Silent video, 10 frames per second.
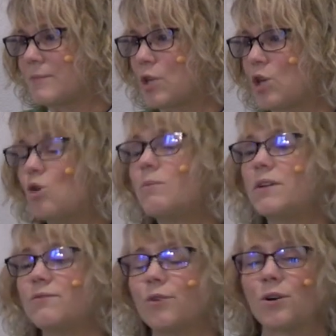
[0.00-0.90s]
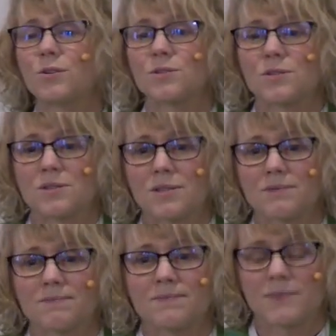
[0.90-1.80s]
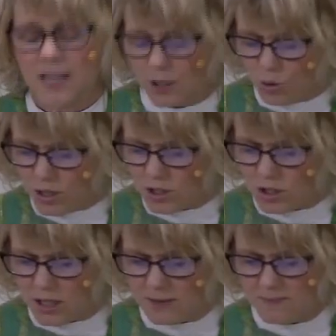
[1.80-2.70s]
Human first, then Christian.